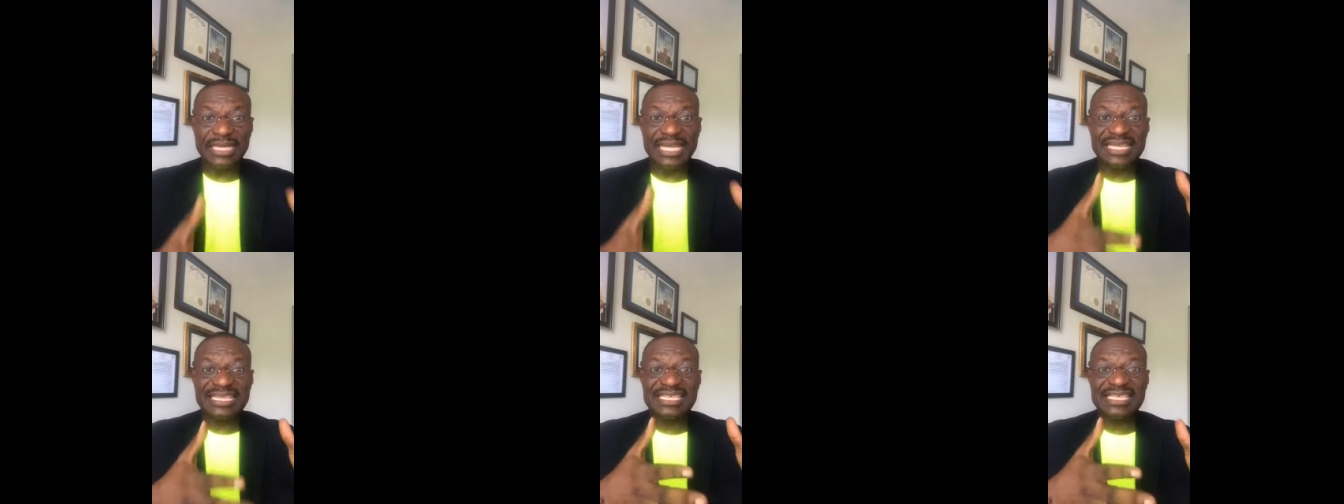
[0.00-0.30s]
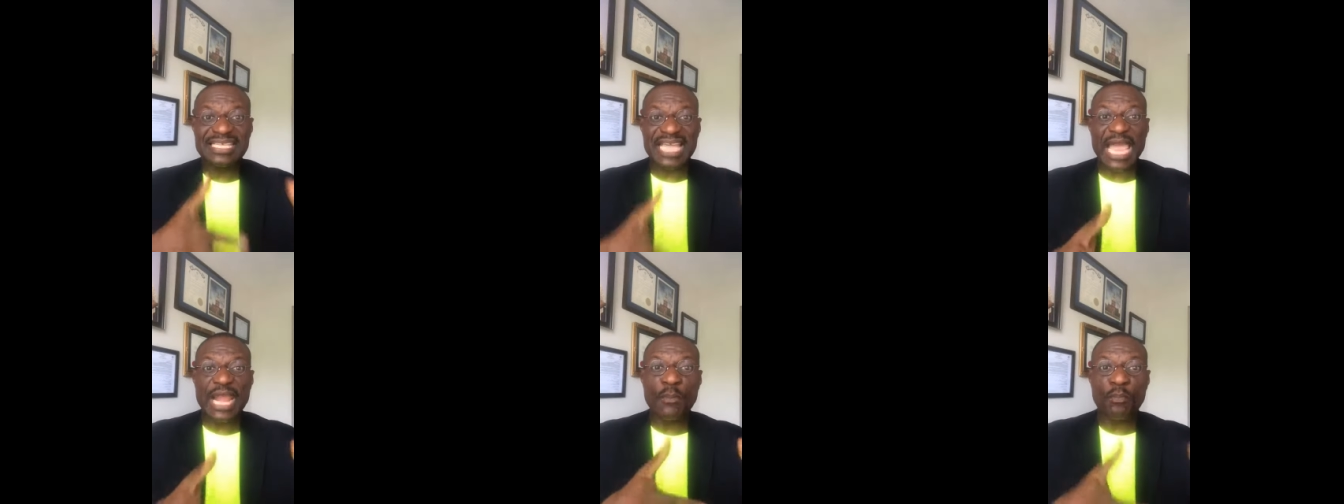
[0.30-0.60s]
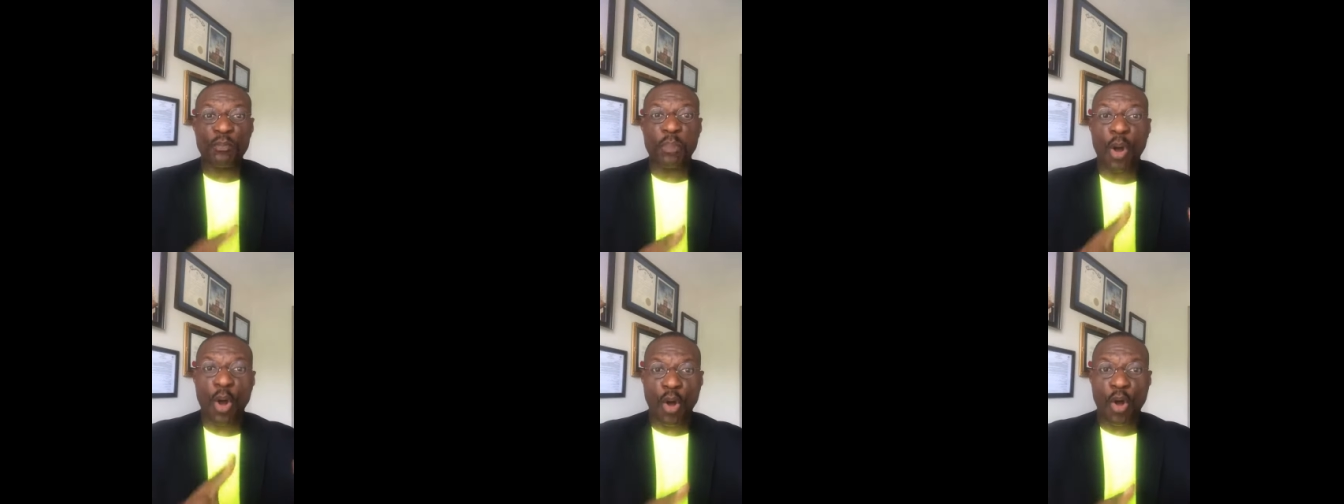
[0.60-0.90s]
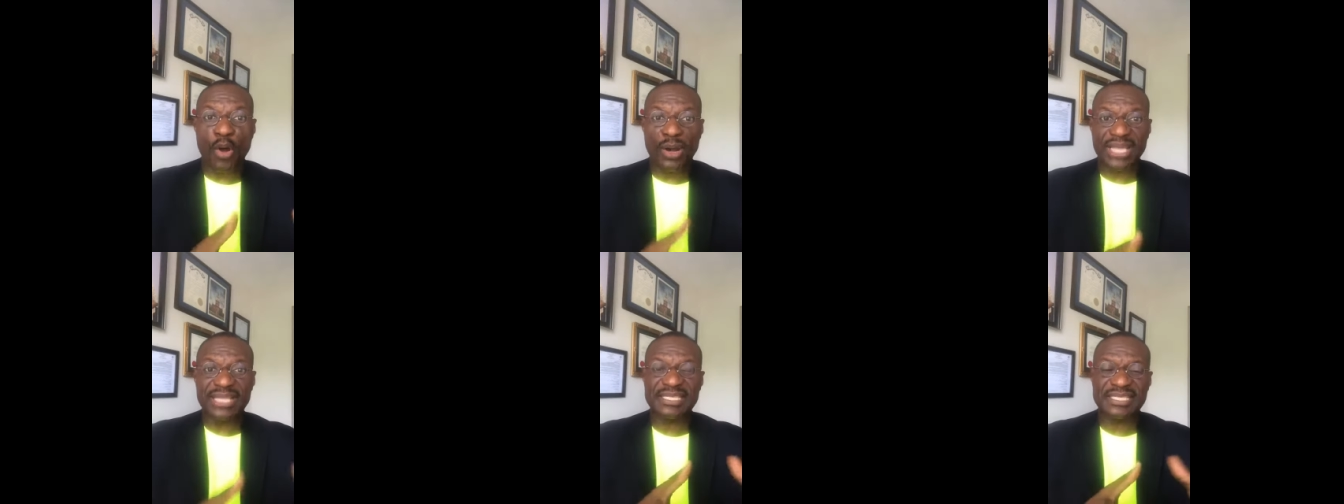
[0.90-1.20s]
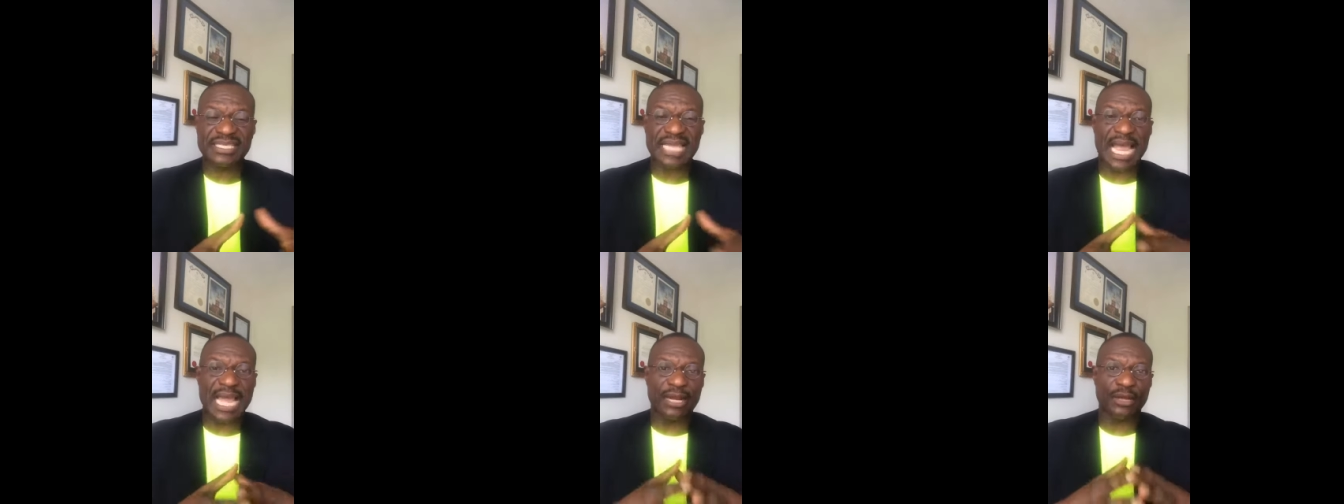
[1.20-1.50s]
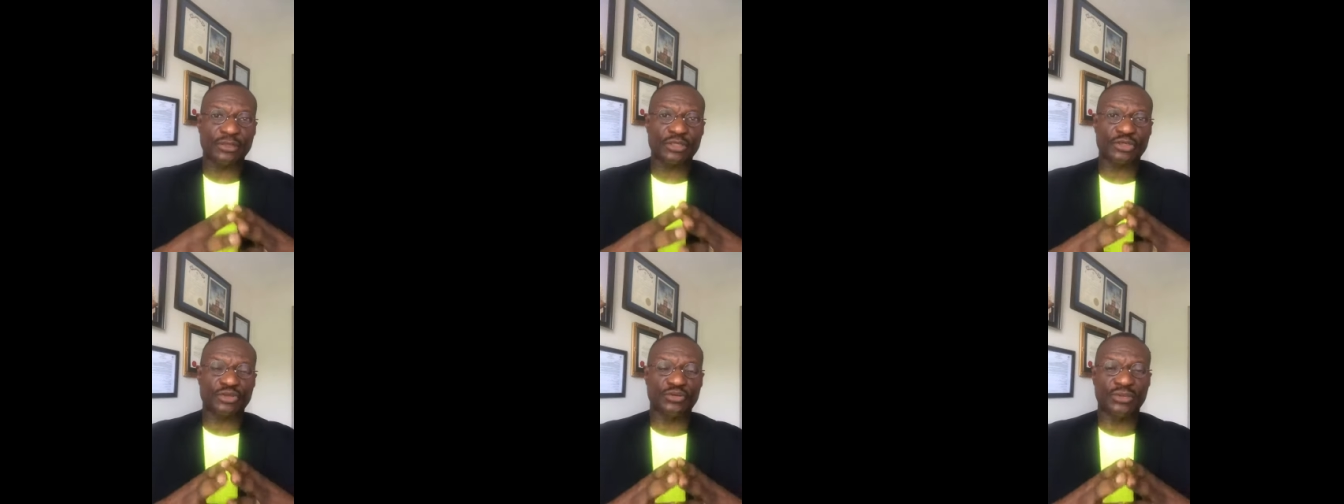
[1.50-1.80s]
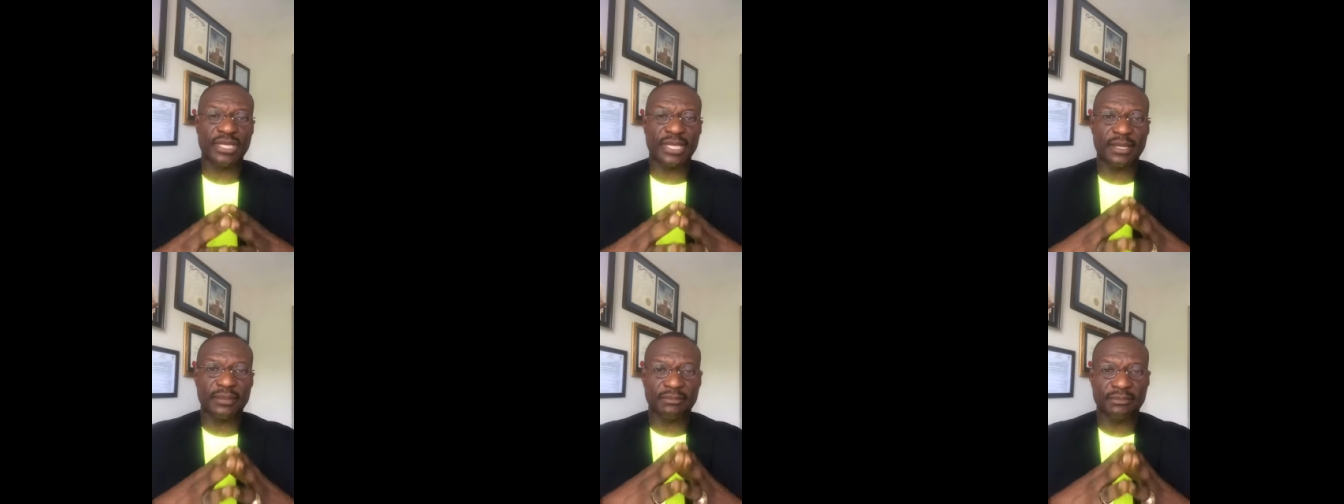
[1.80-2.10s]
they sent paul and silas
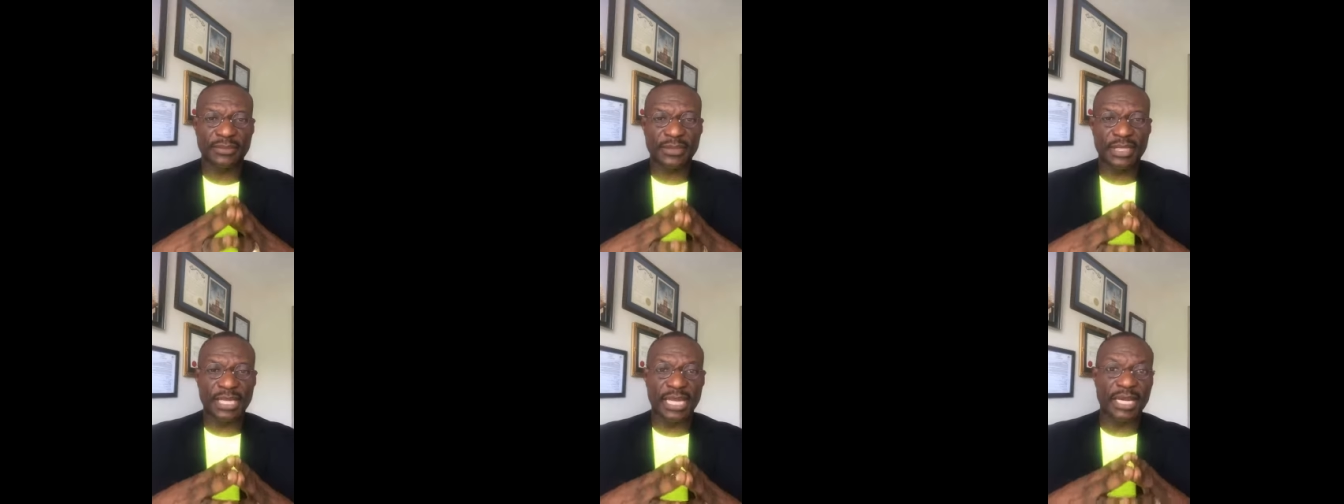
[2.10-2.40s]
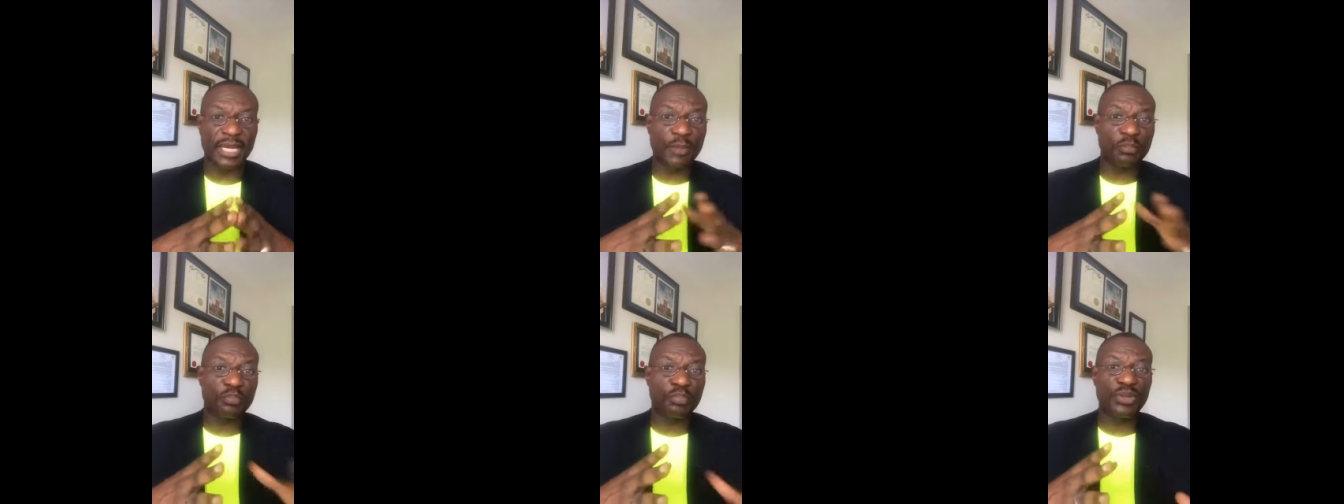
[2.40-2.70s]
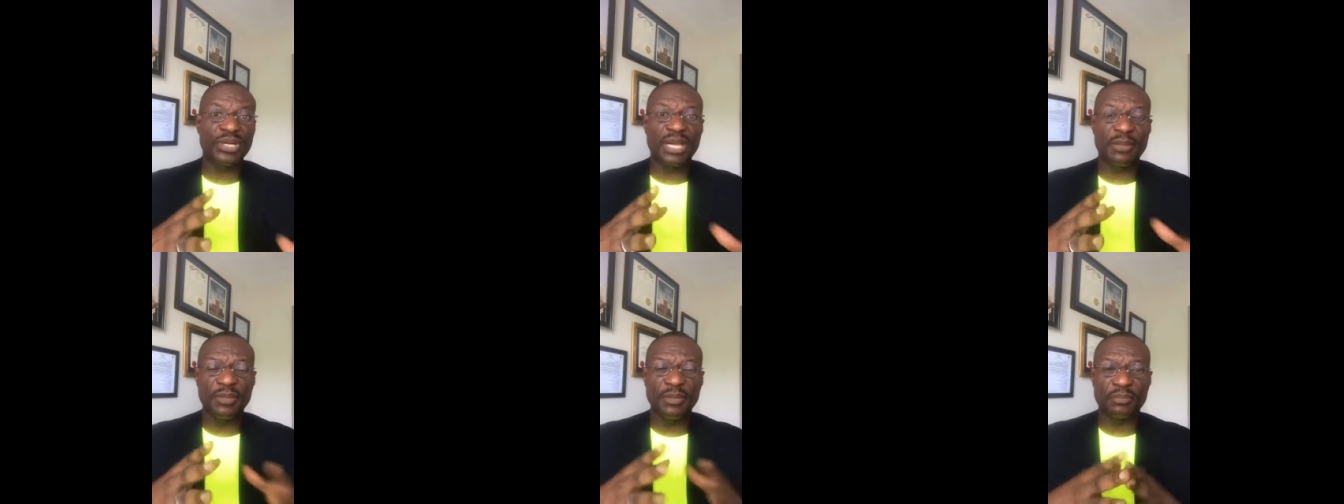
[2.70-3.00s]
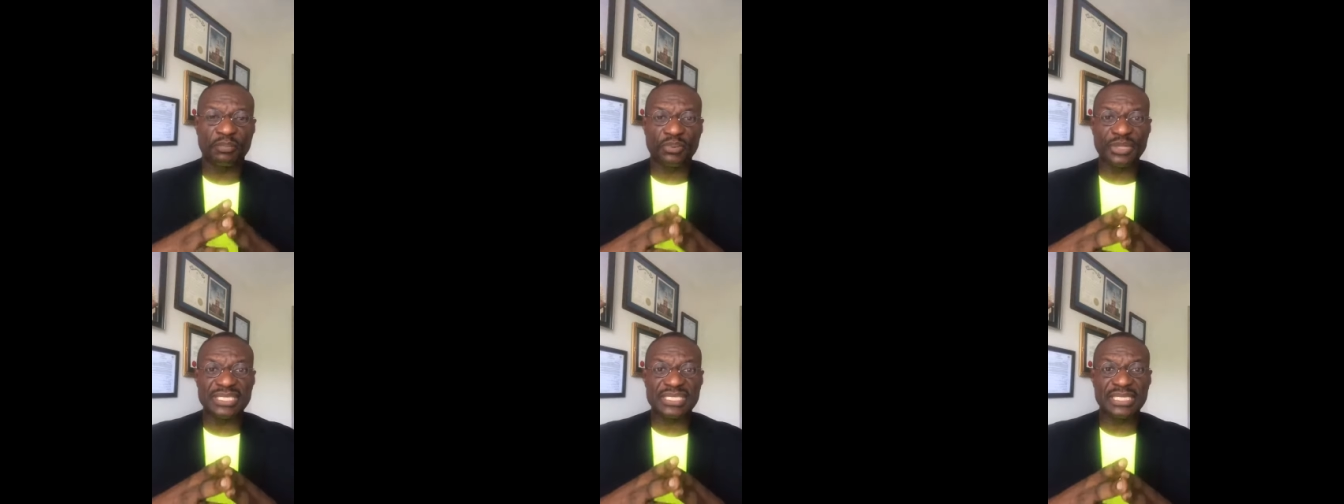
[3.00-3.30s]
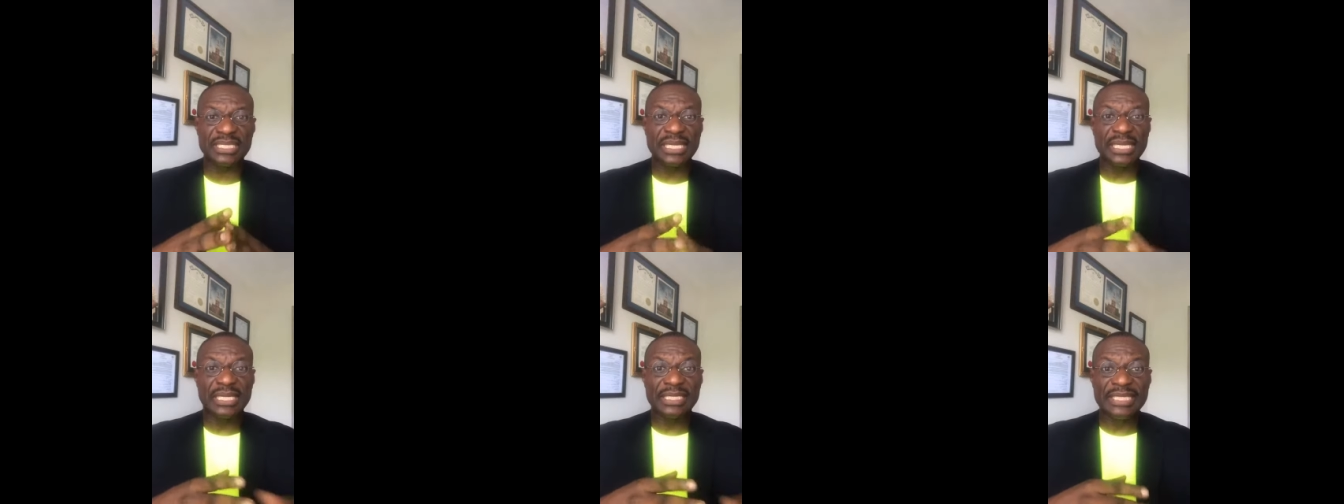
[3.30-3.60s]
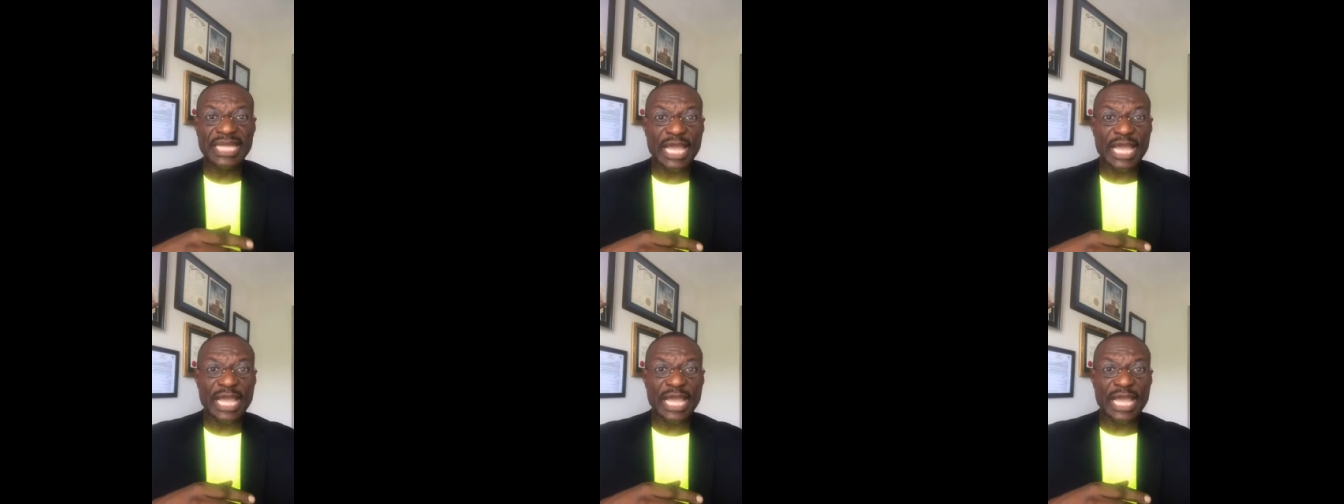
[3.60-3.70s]
to them and they put them in prison